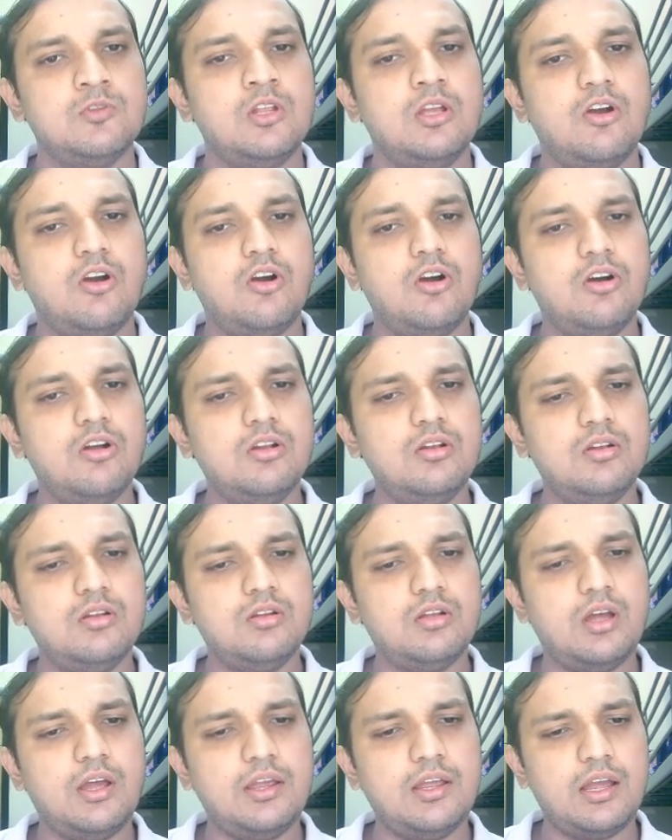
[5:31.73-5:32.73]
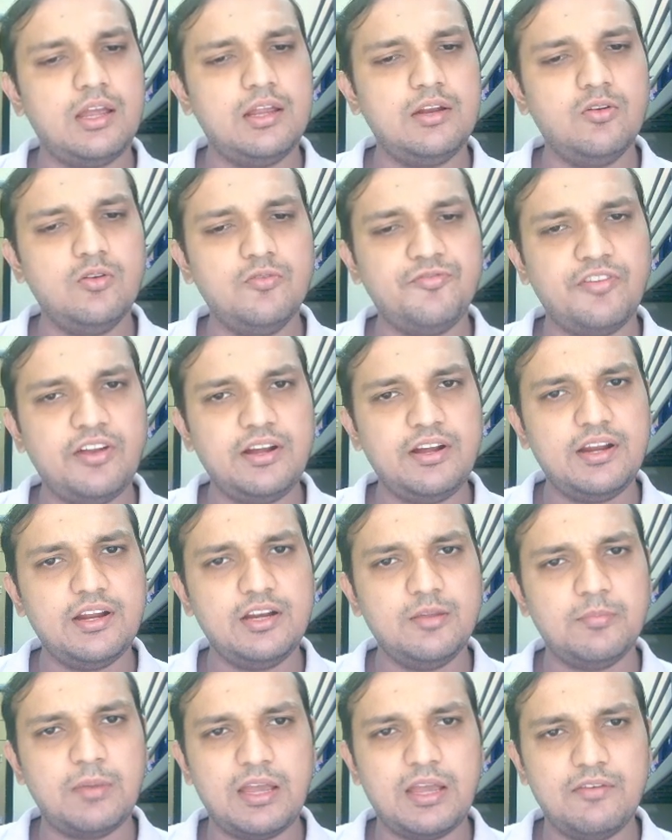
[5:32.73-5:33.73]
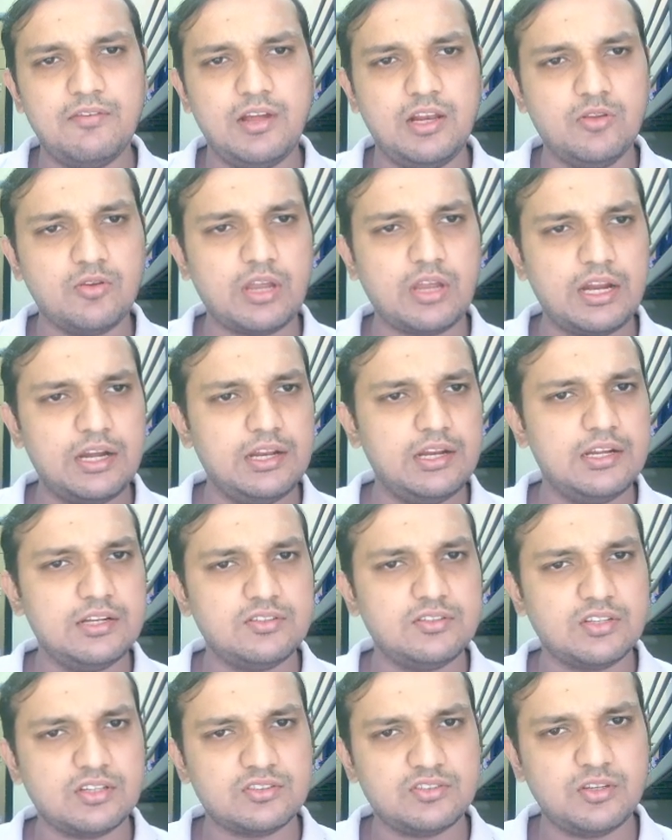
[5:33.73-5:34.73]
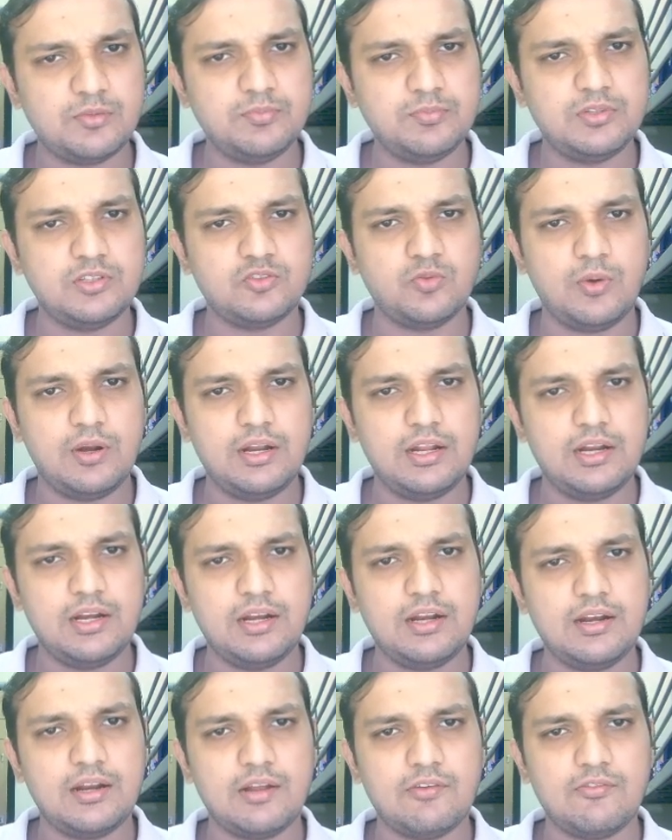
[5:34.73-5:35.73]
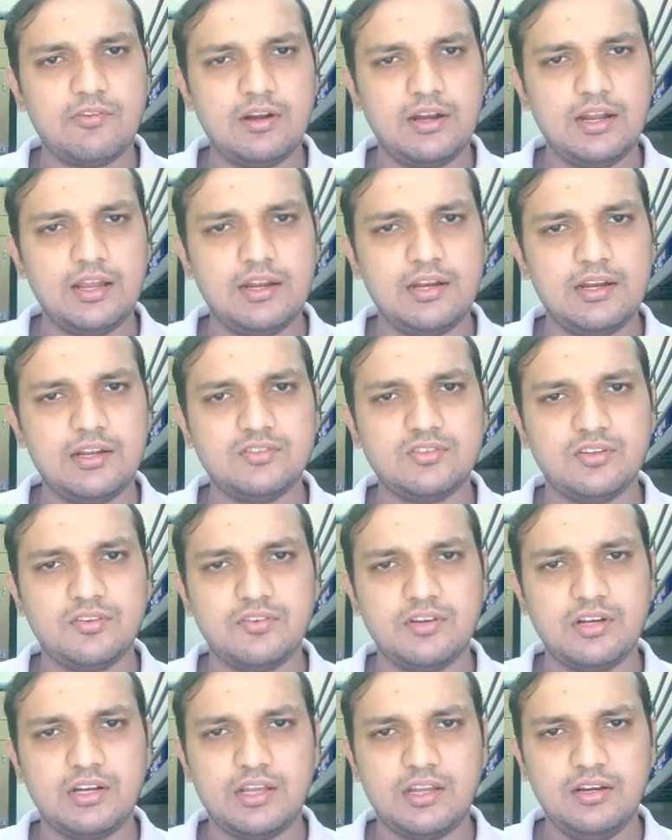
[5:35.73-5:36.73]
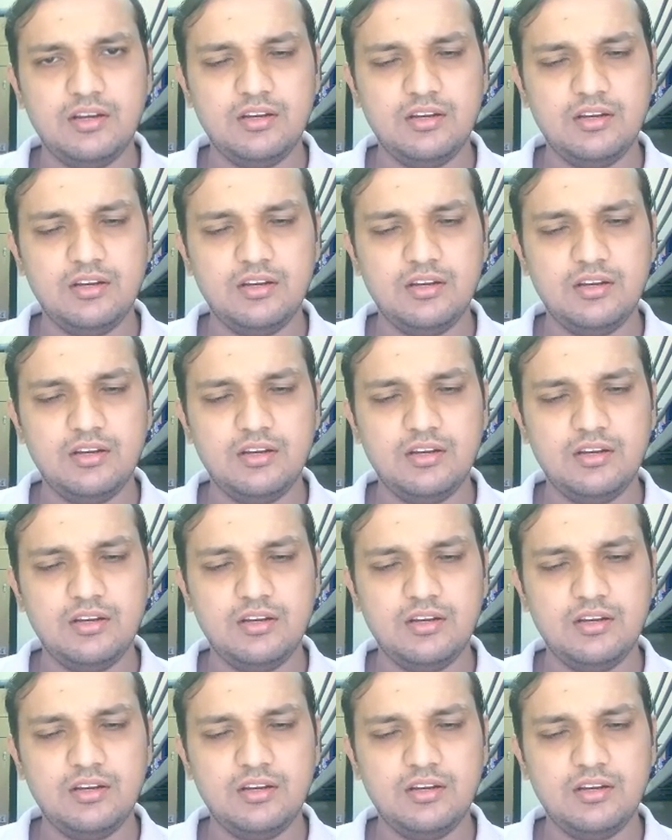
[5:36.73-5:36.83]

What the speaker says: I don't find any buy value candidates except this 19 and 79.